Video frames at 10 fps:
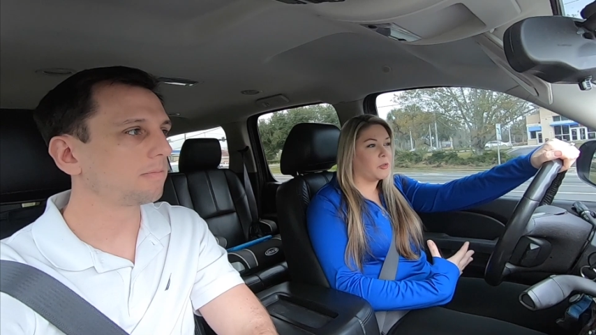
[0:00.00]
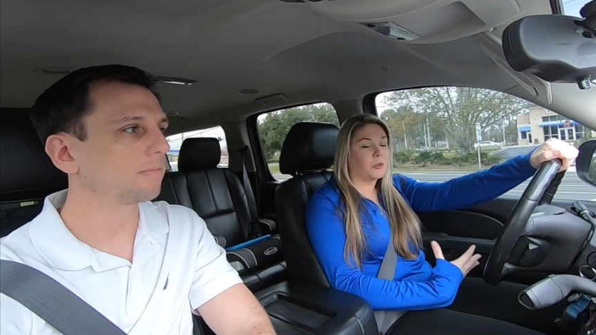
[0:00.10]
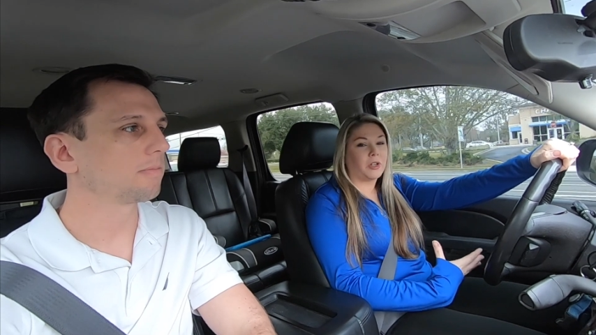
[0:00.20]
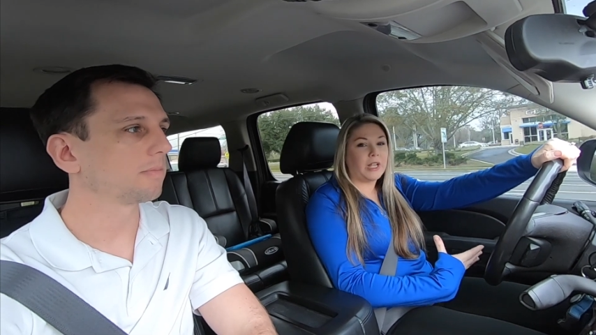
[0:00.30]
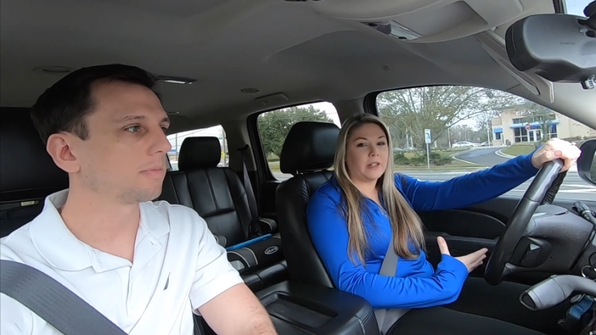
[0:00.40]

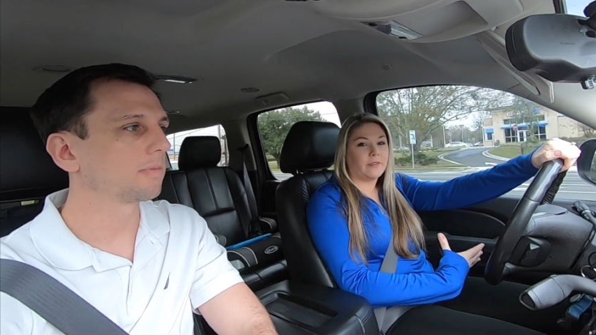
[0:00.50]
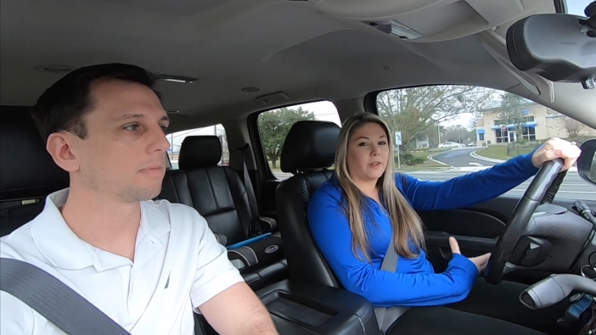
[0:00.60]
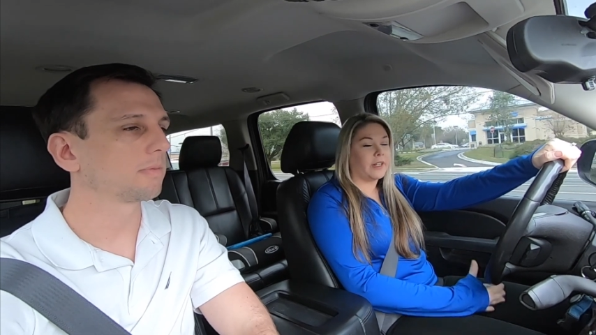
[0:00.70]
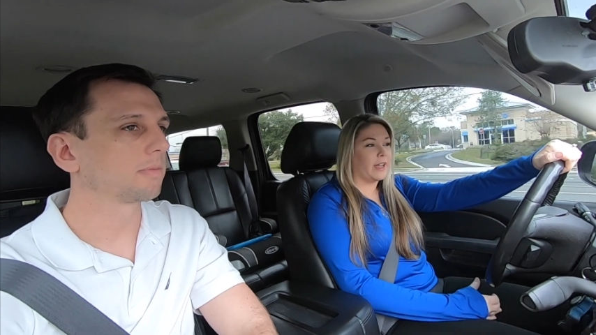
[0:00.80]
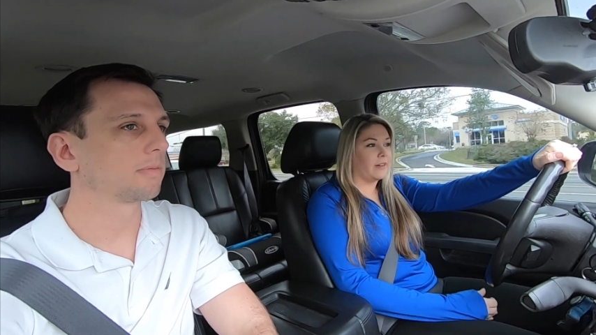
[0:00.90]
Speaker 1: creative on
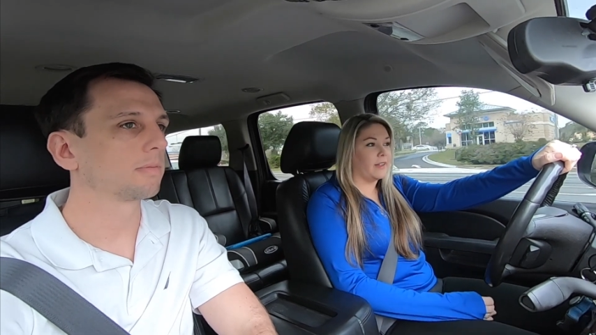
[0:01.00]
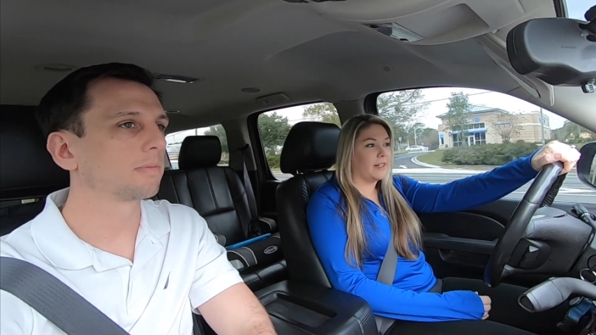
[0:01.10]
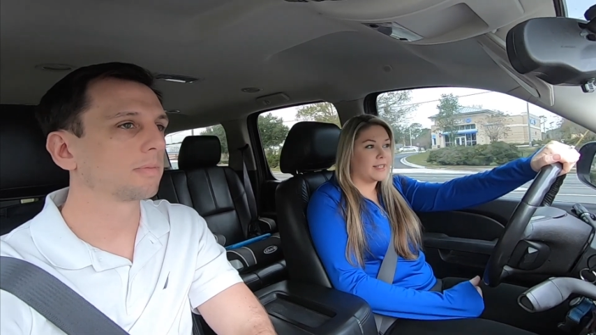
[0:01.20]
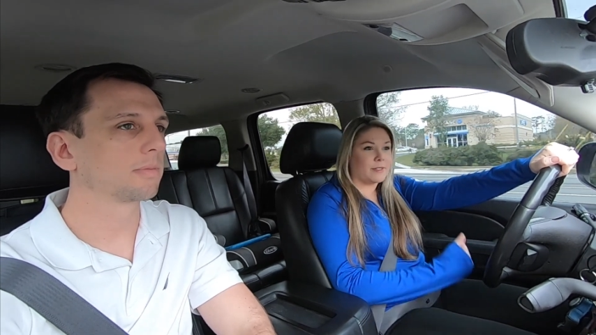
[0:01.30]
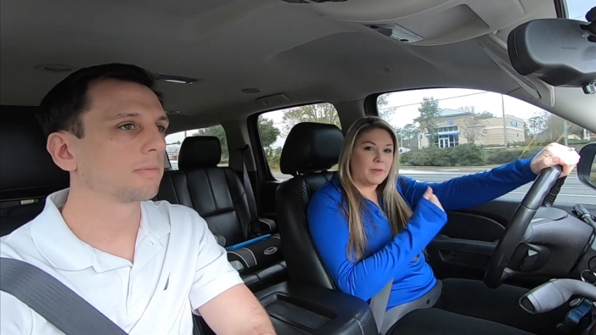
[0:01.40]
how to
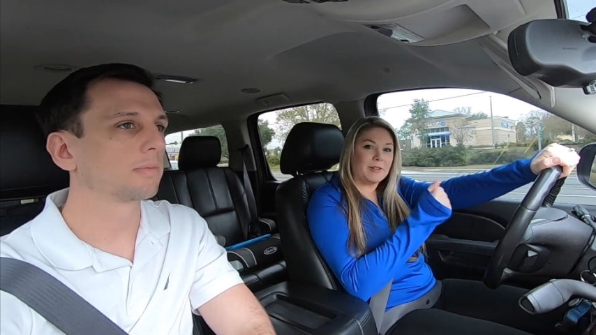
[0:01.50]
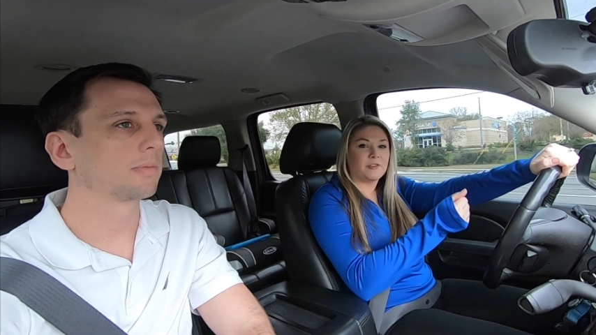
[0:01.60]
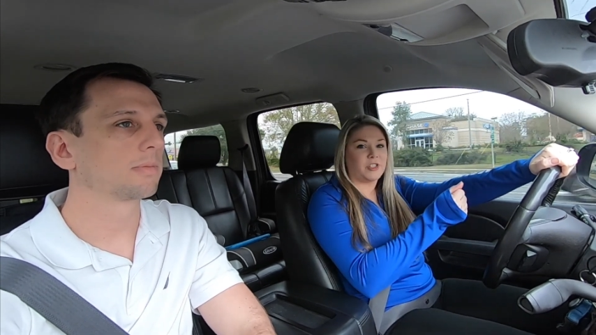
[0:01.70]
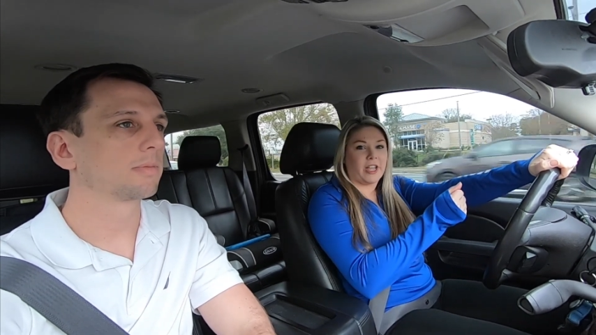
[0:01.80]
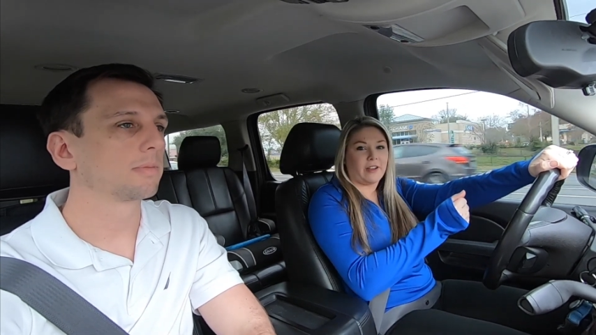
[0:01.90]
get some
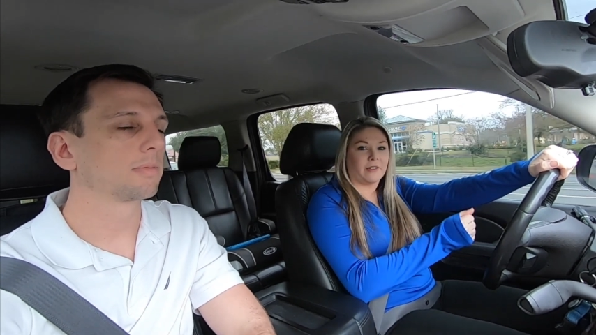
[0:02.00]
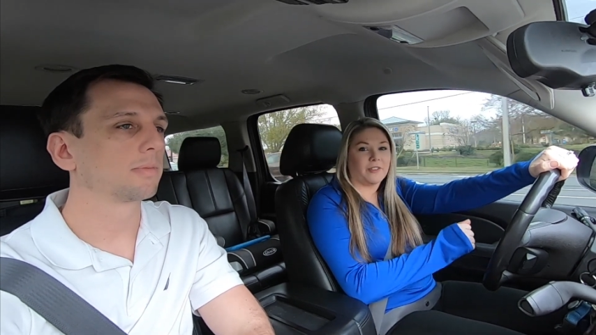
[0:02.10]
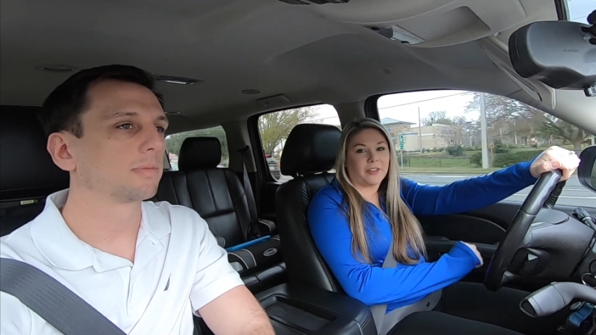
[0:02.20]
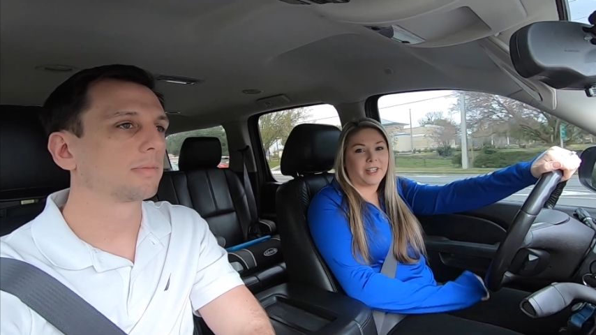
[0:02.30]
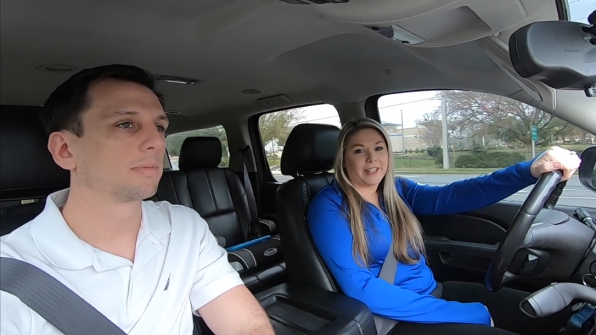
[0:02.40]
energy out of
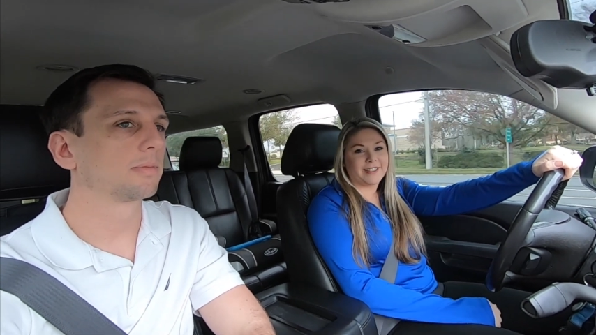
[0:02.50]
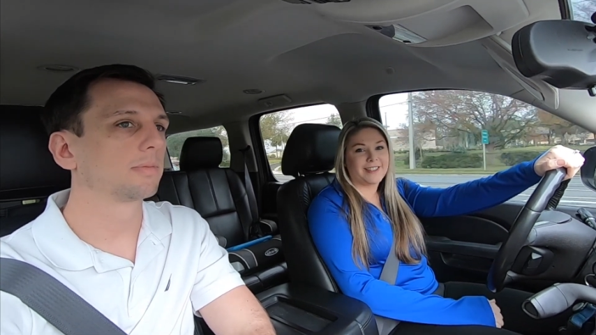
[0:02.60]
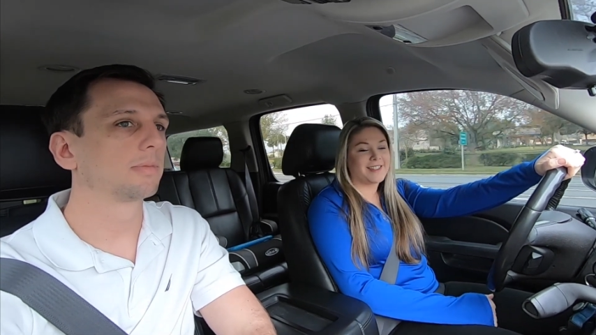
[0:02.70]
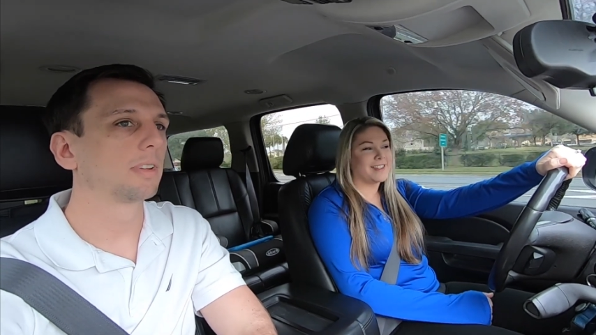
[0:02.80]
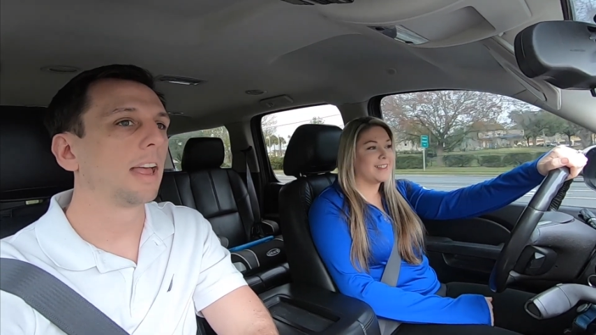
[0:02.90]
your kids.